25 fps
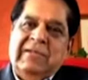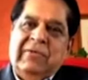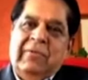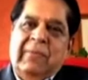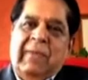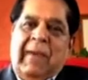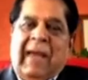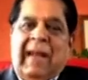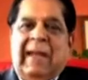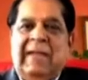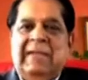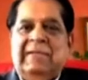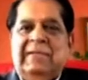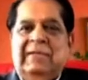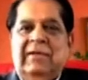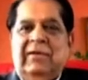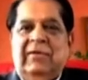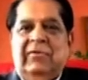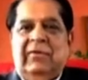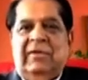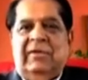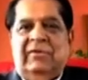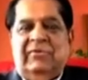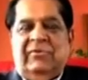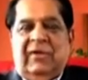balance sheet
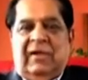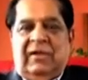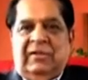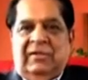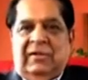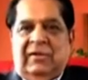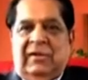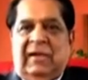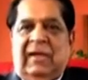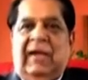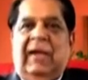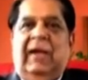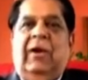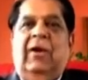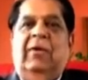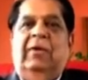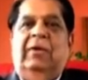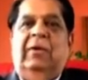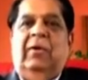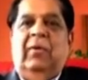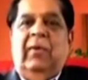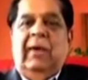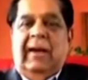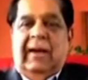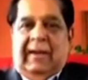restructuring around the
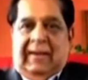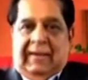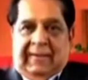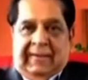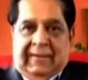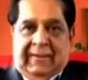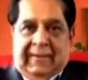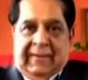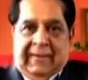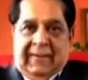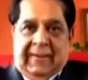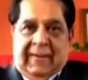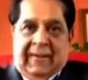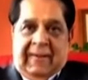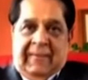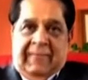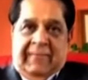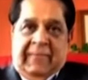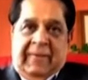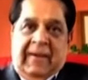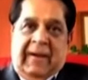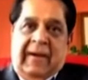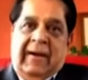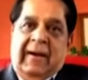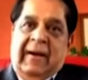world.
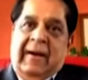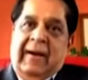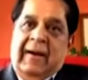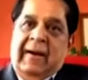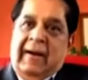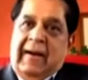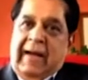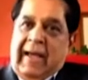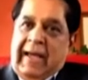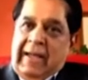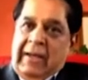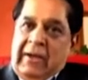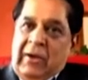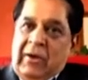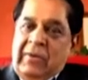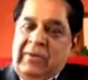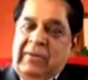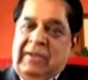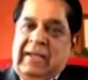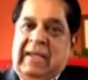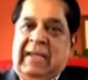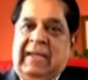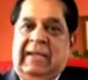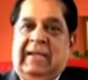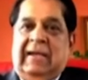I don't
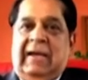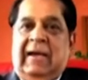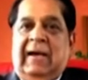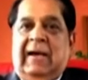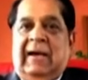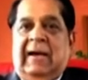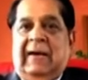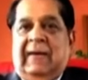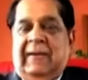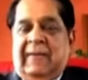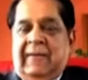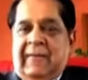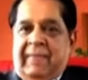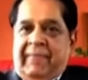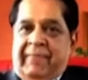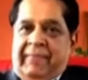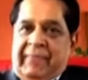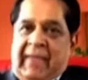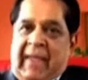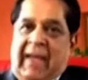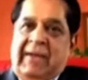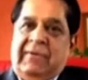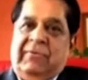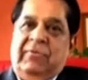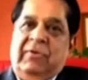think
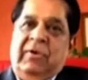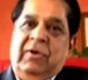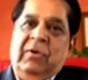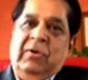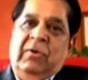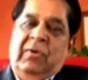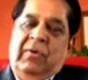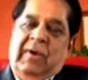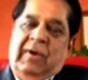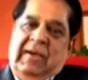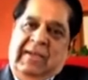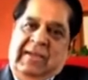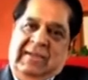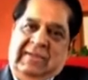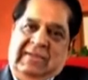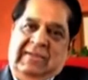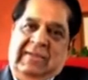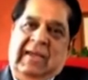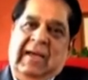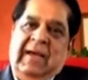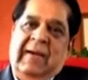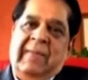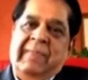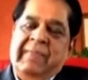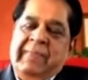that view has
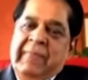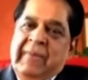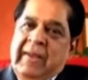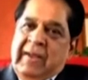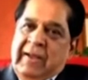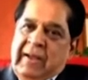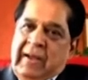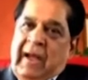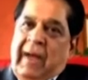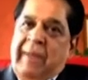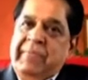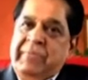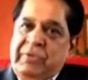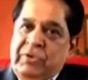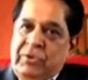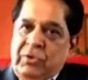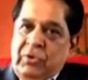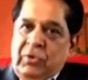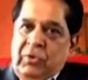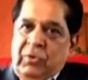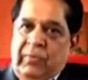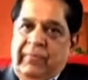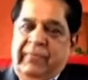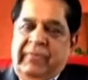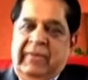come
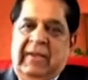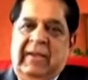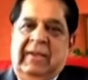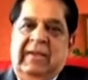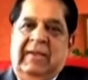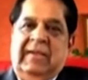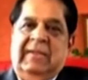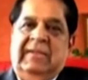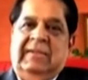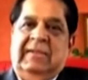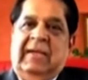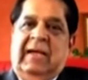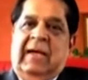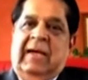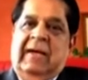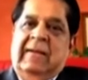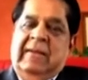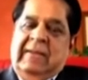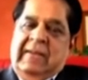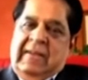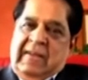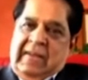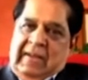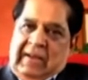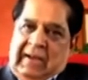true. It is
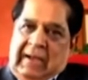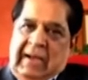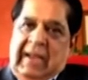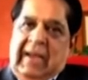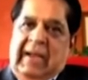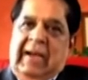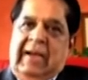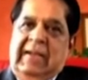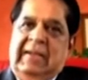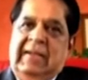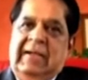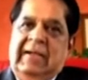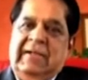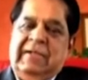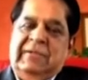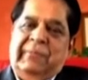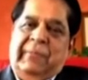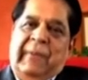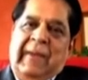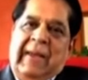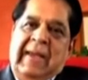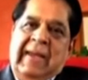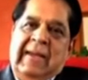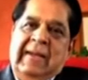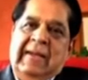clearly there is
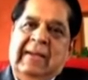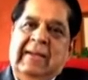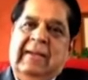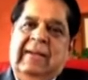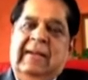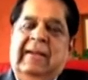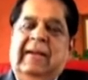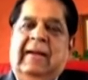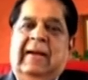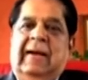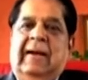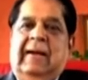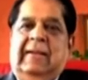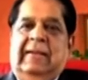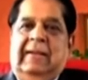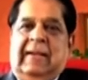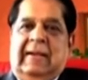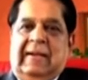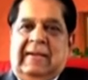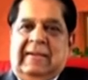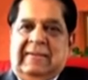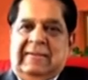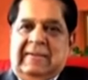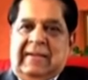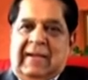pain, there
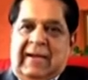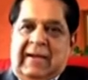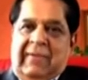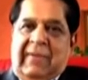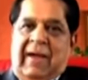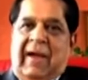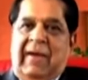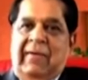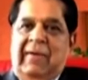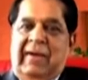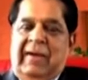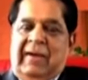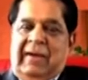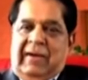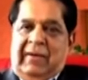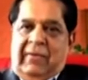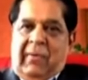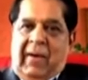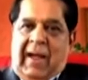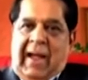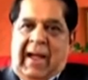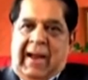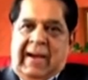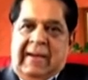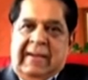is a revival
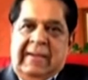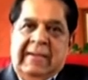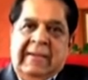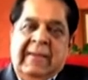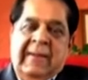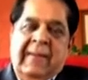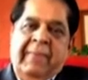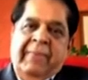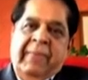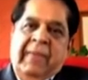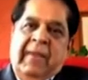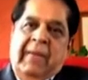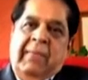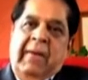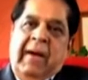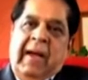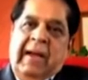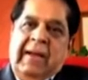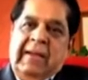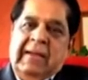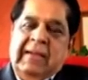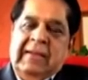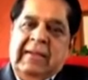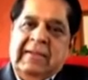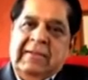required,
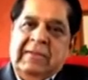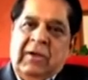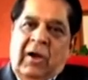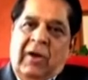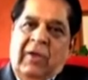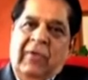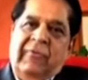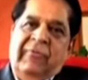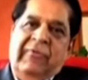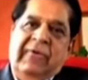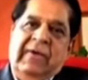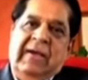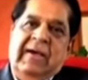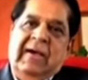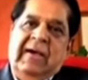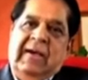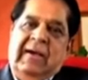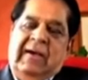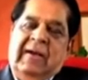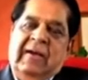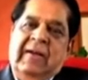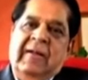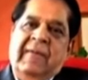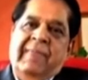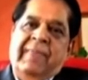but the sort of
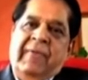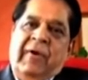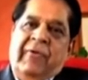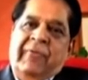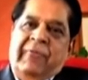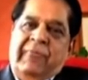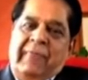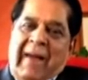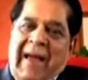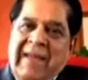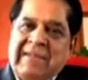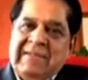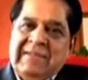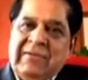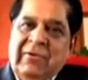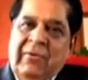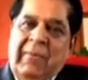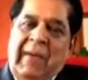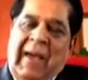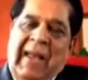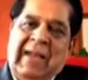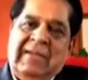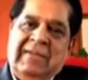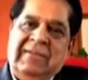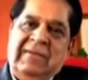fear of massive
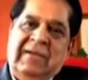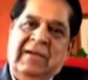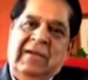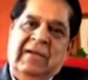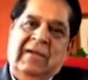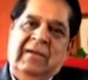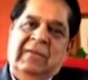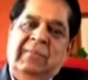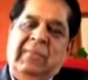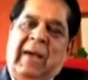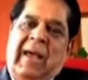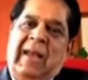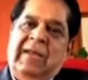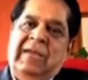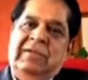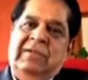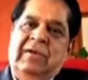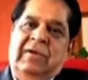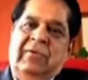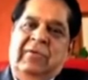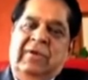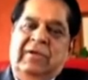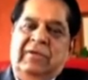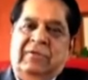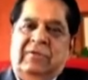balance sheet
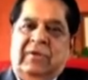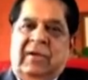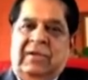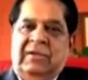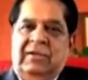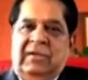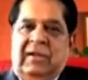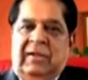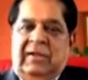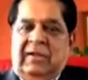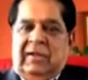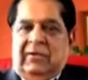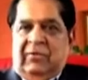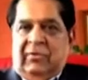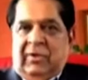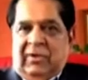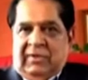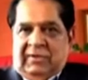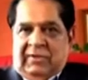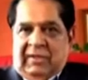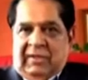restructuring that was